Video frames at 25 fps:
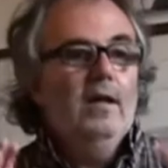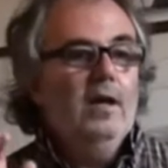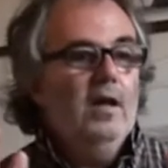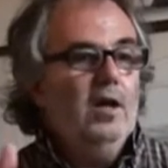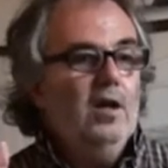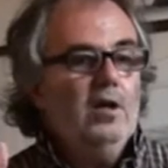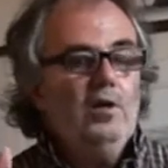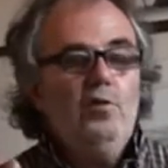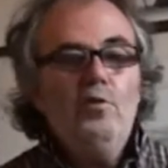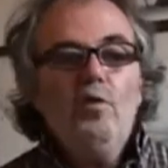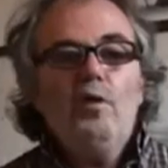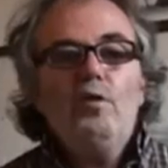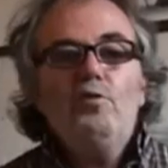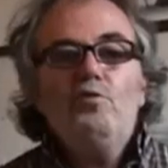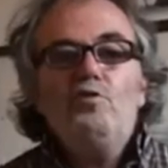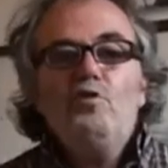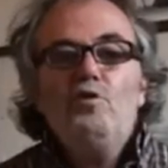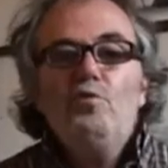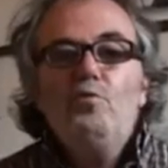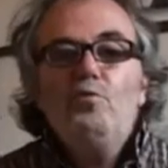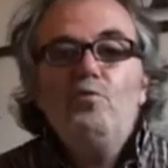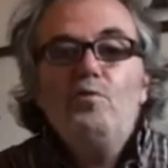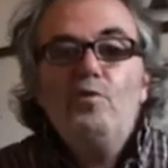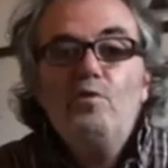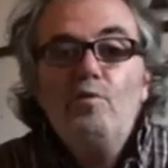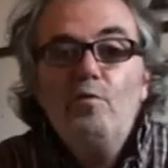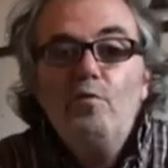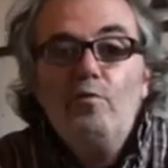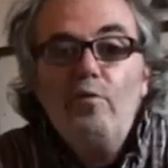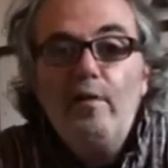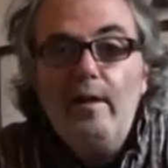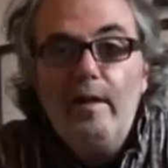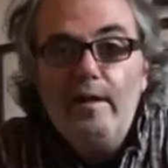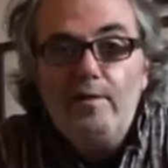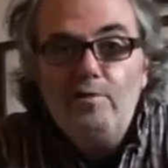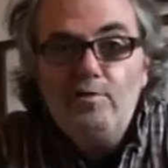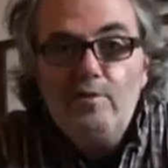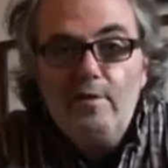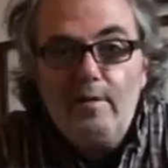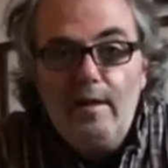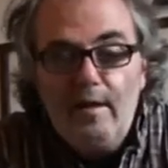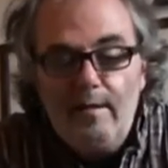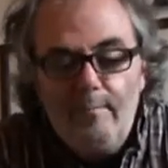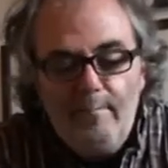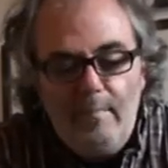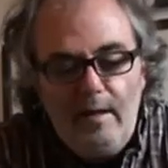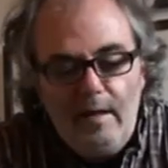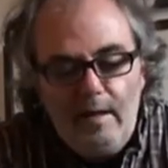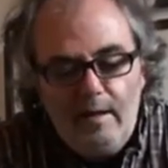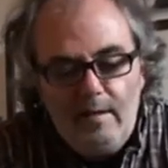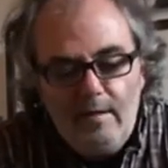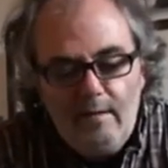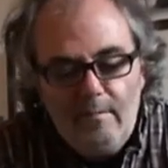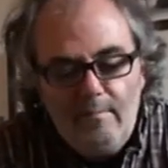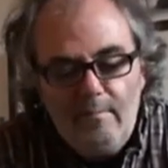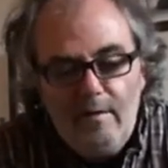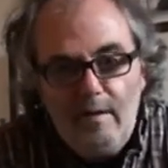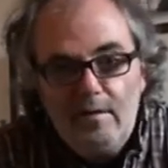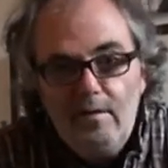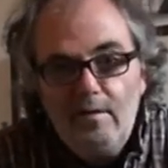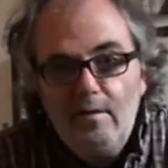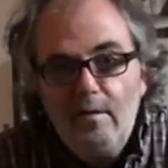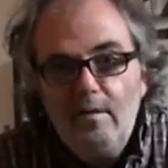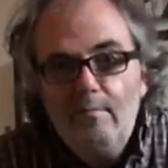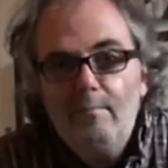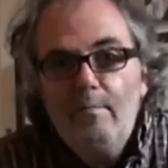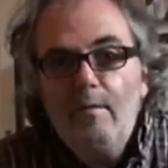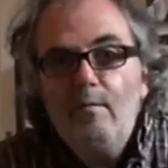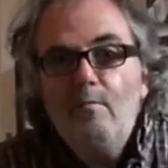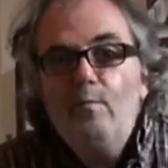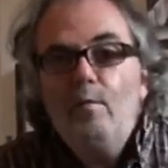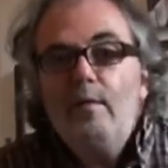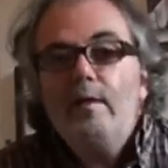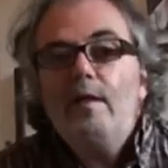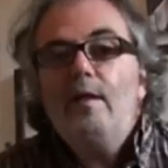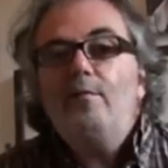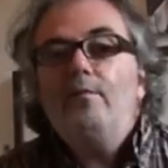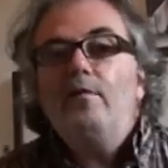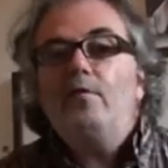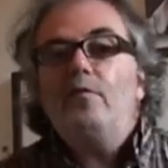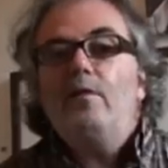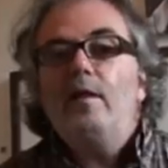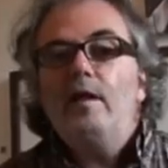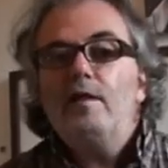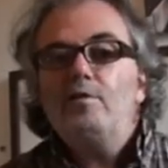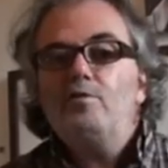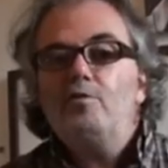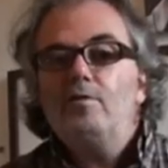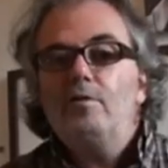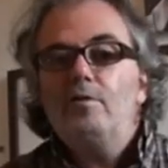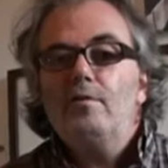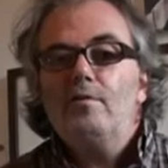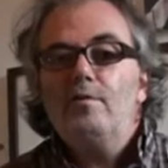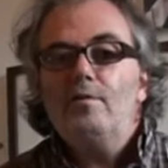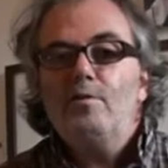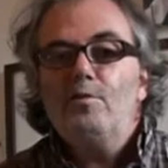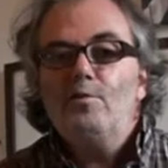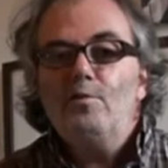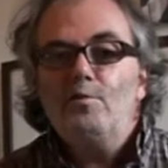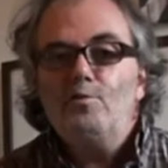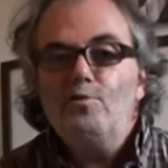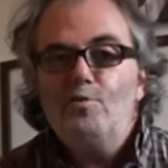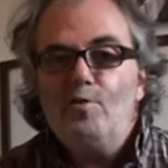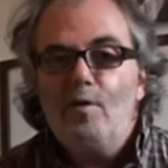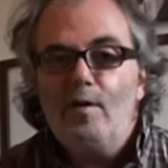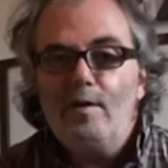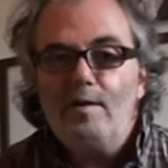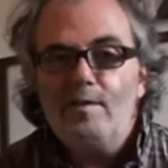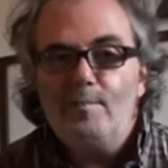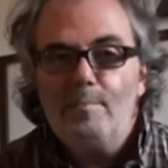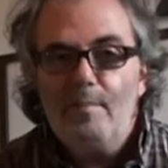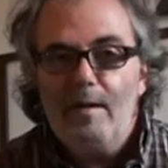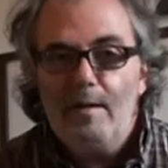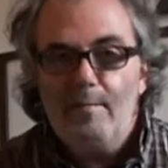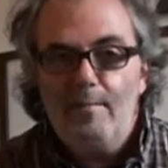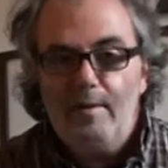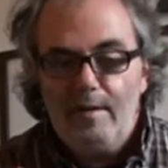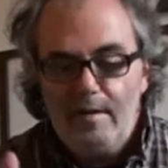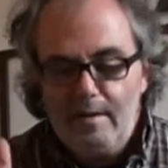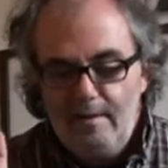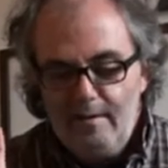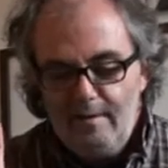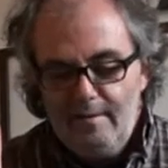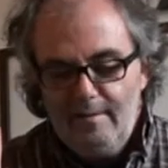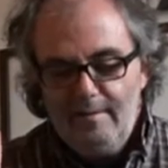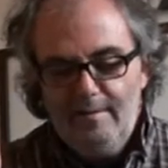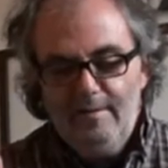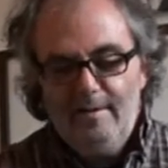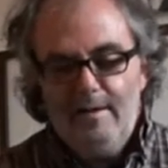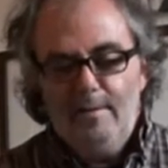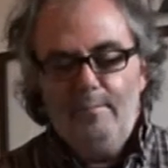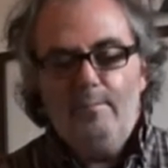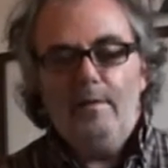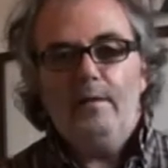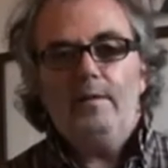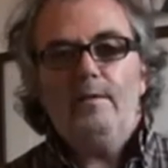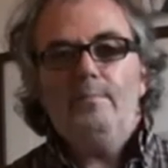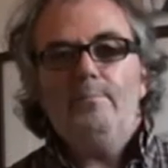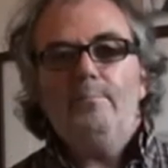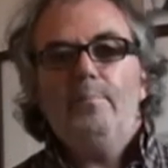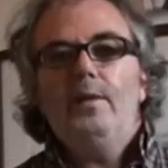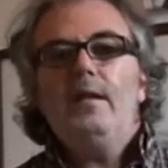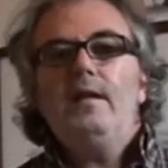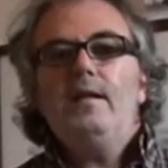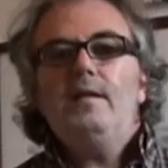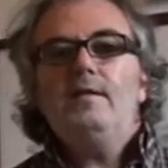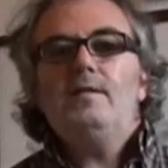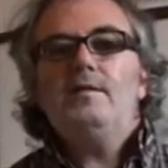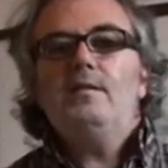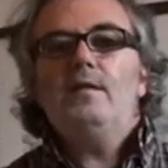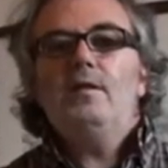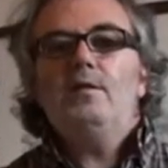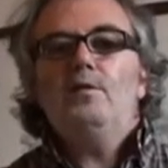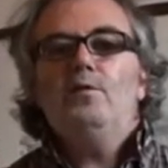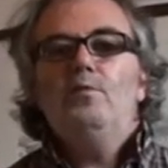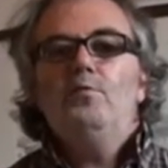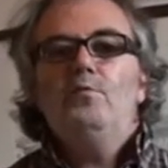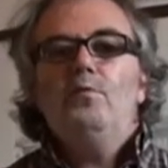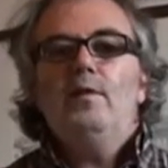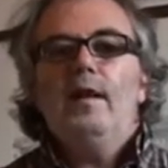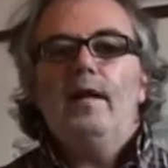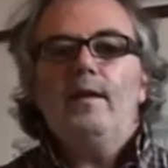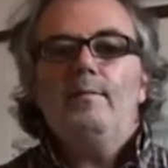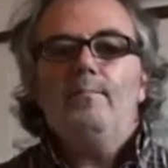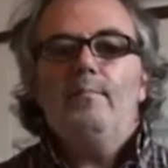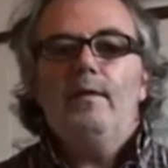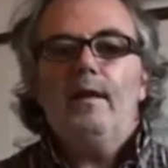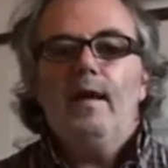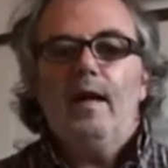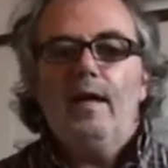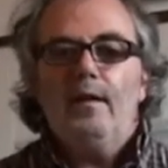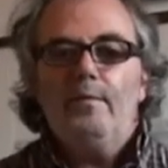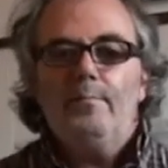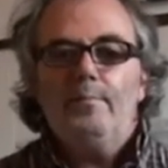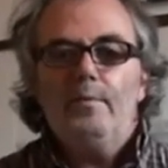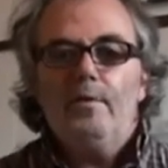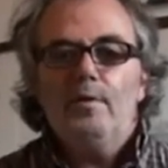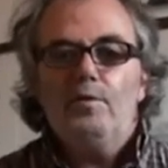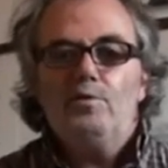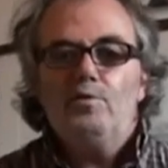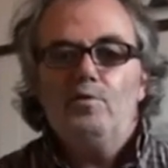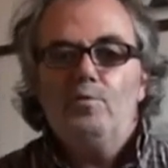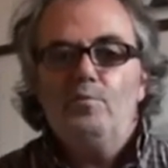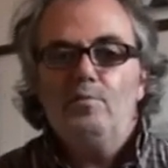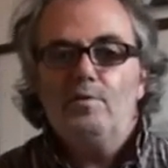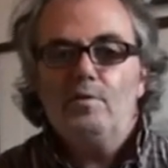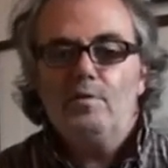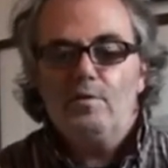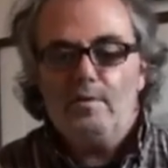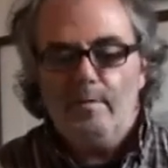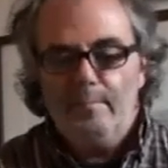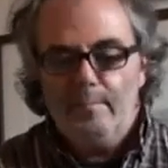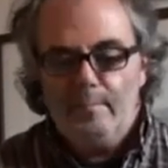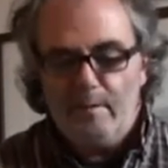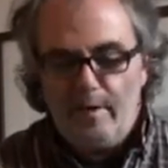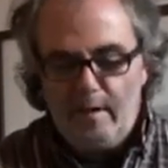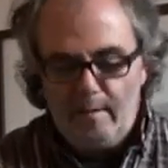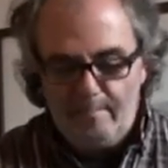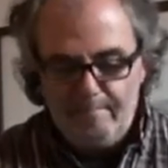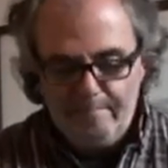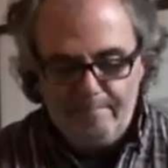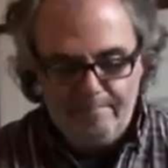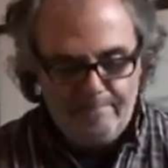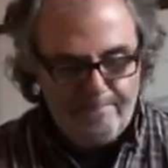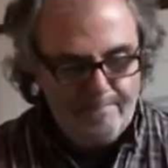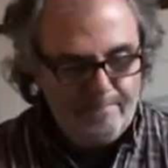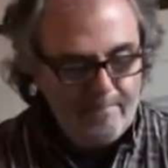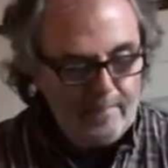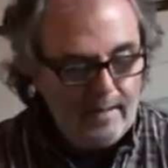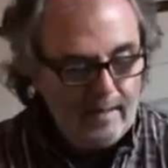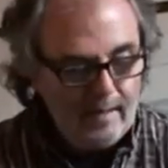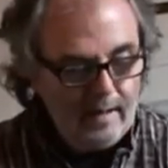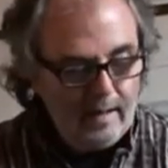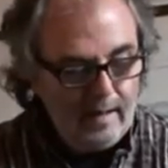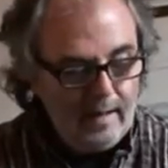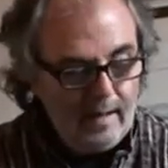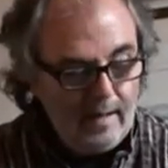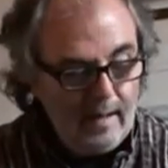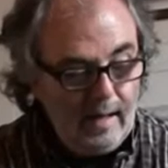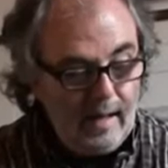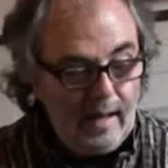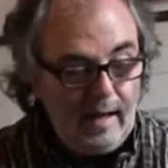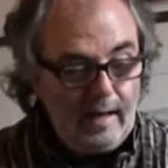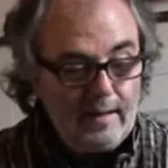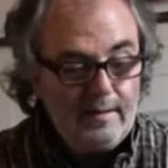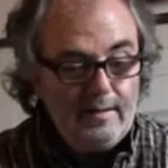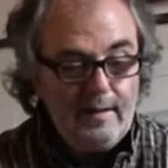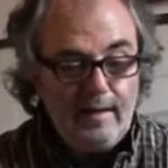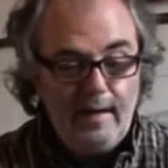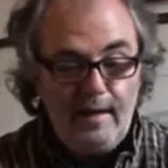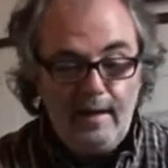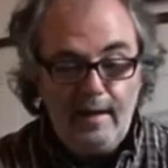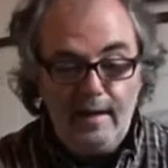You can choose your religion and make it whatever religion your choice may be, but please do let me help you choose some rum. And